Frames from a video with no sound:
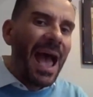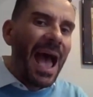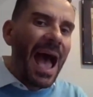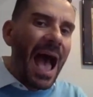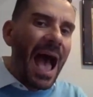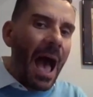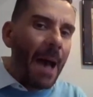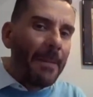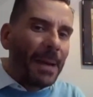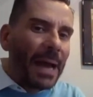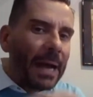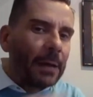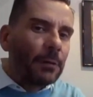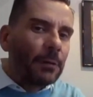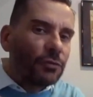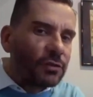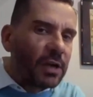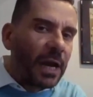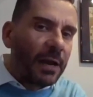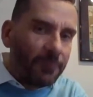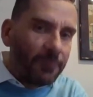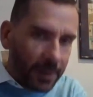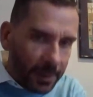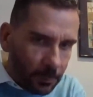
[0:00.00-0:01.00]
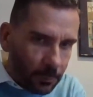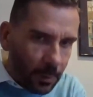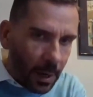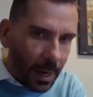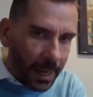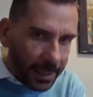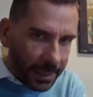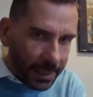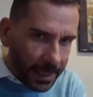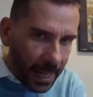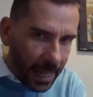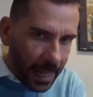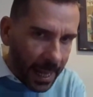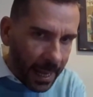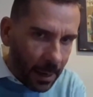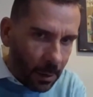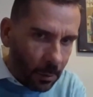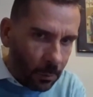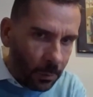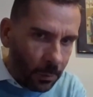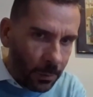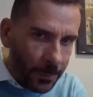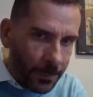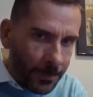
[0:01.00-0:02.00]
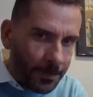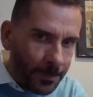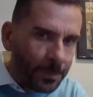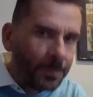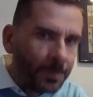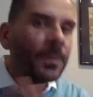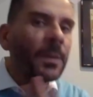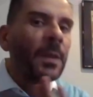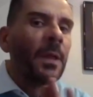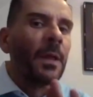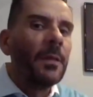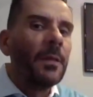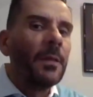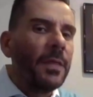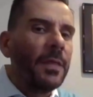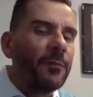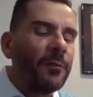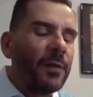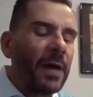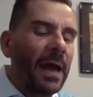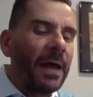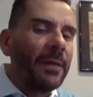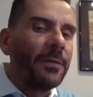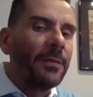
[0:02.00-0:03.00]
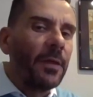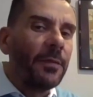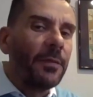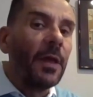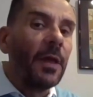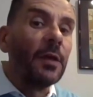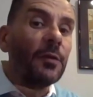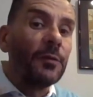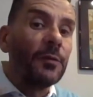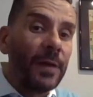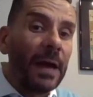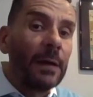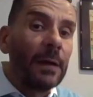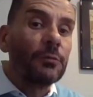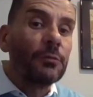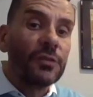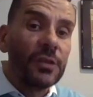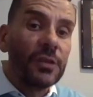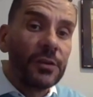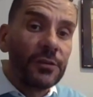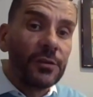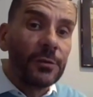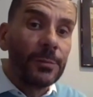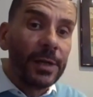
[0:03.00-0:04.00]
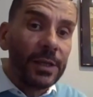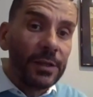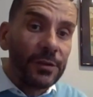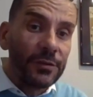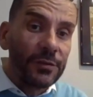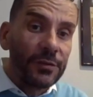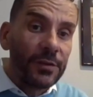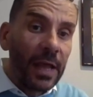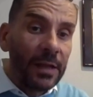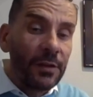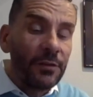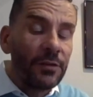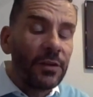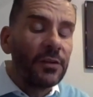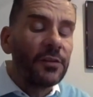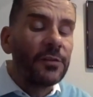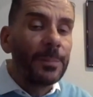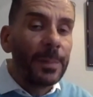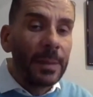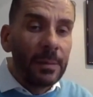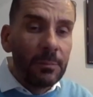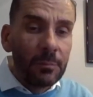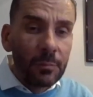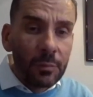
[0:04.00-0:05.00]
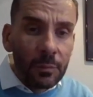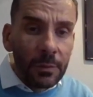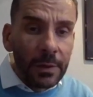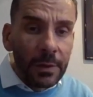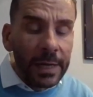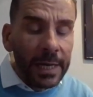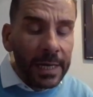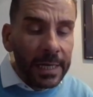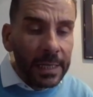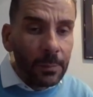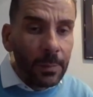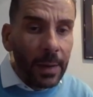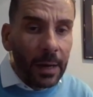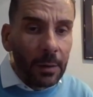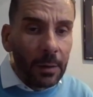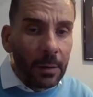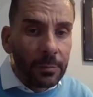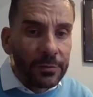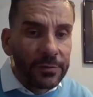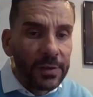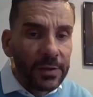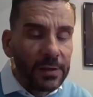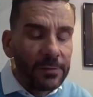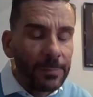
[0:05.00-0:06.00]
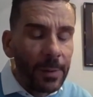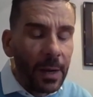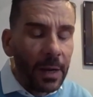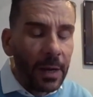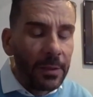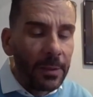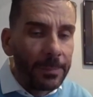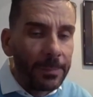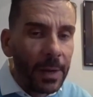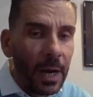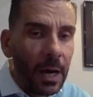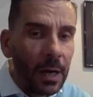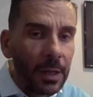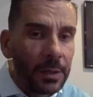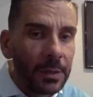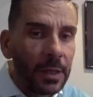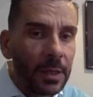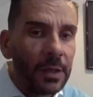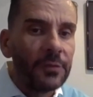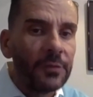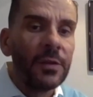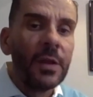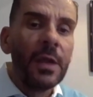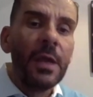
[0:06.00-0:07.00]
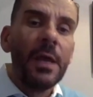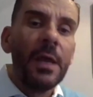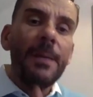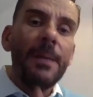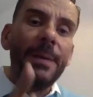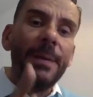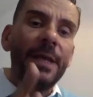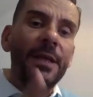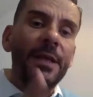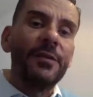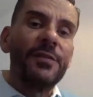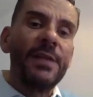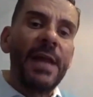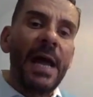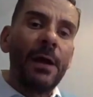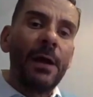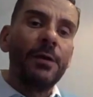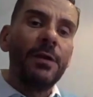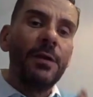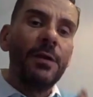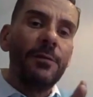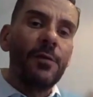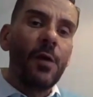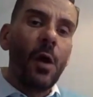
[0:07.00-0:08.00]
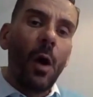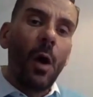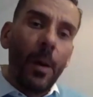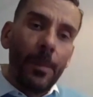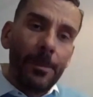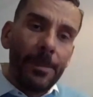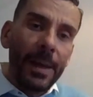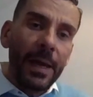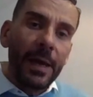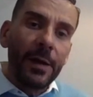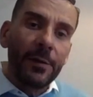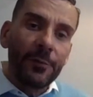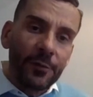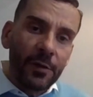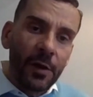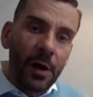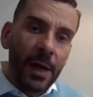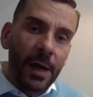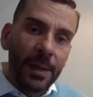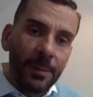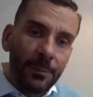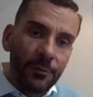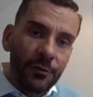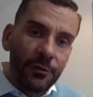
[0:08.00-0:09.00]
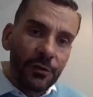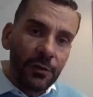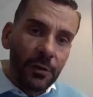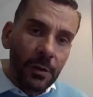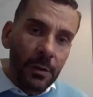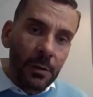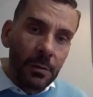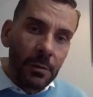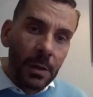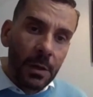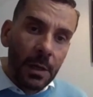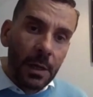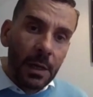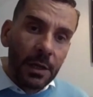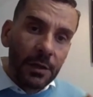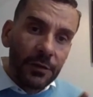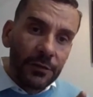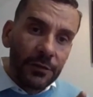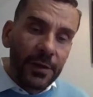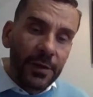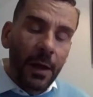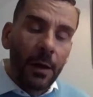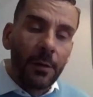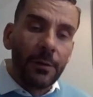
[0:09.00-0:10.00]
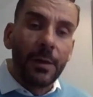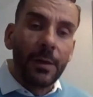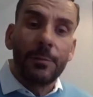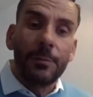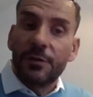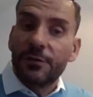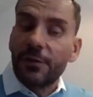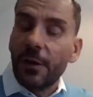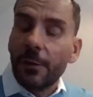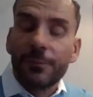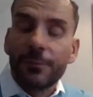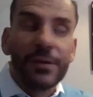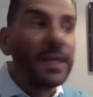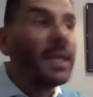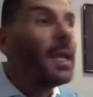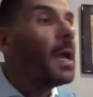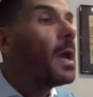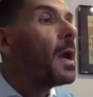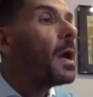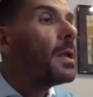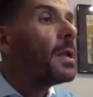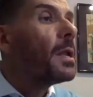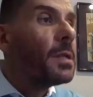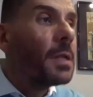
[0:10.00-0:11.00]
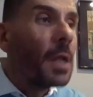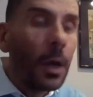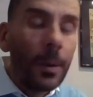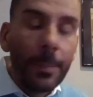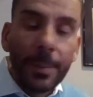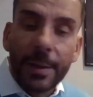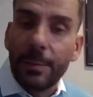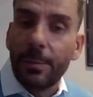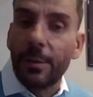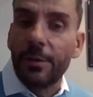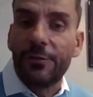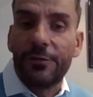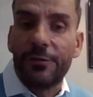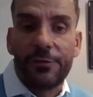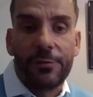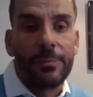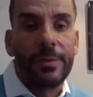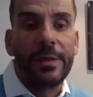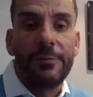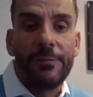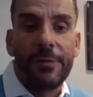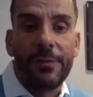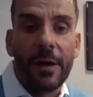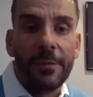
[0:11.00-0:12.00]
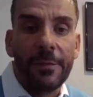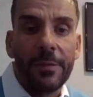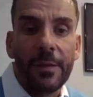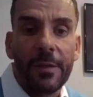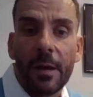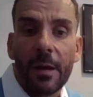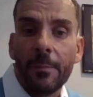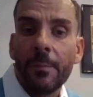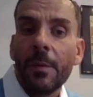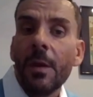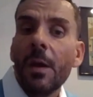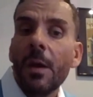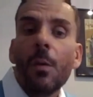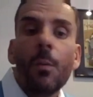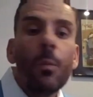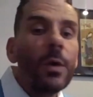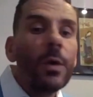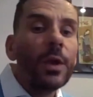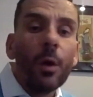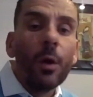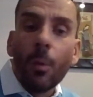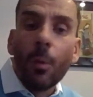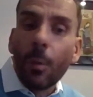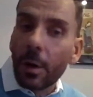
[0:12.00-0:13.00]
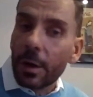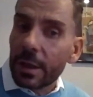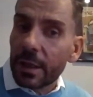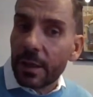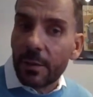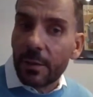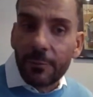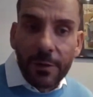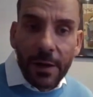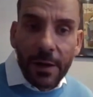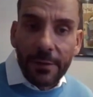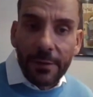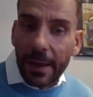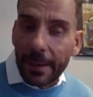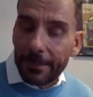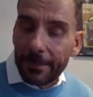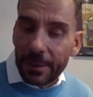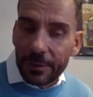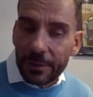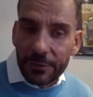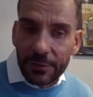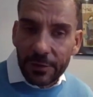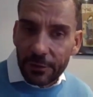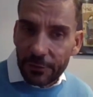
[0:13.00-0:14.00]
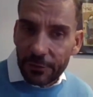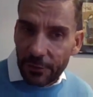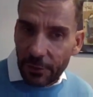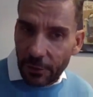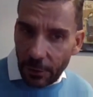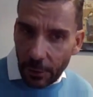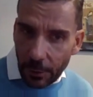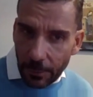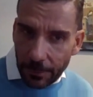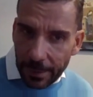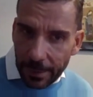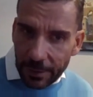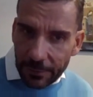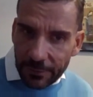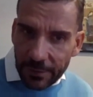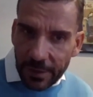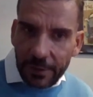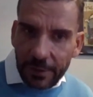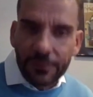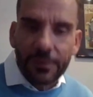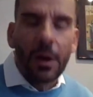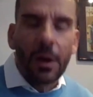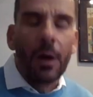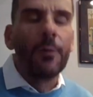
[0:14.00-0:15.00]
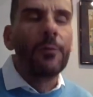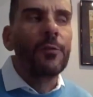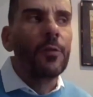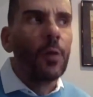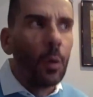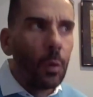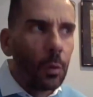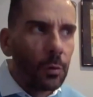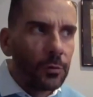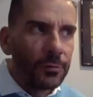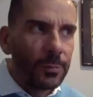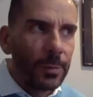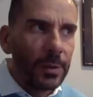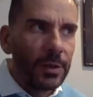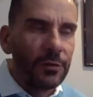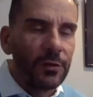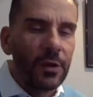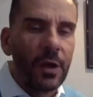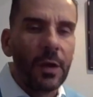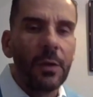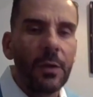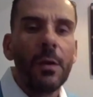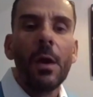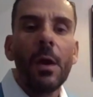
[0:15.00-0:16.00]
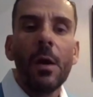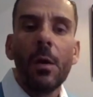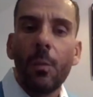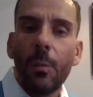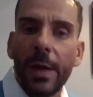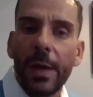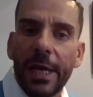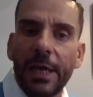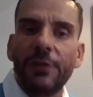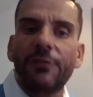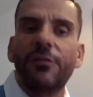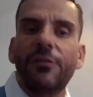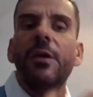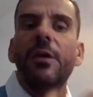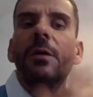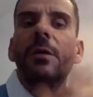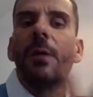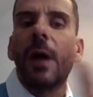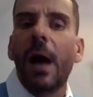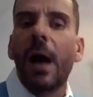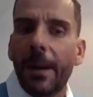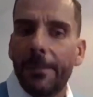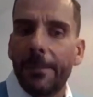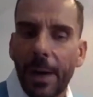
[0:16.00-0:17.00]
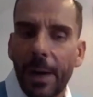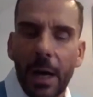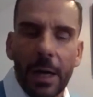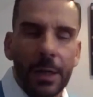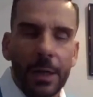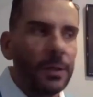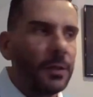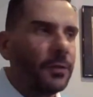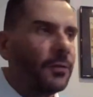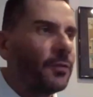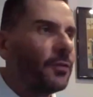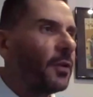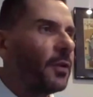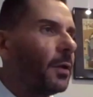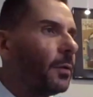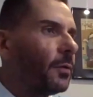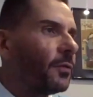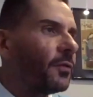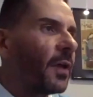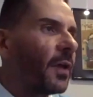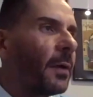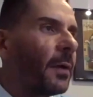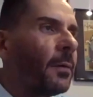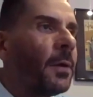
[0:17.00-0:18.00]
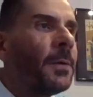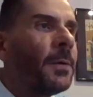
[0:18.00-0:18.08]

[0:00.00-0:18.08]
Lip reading: about traveling right now. The fact that those vouchers are extended has been really well received by the partners, because now you've got a bit of time to sit on them, because obviously nobody wants to refund them. We all want to convert that business to new business. Of course we do. We do, our partners do. So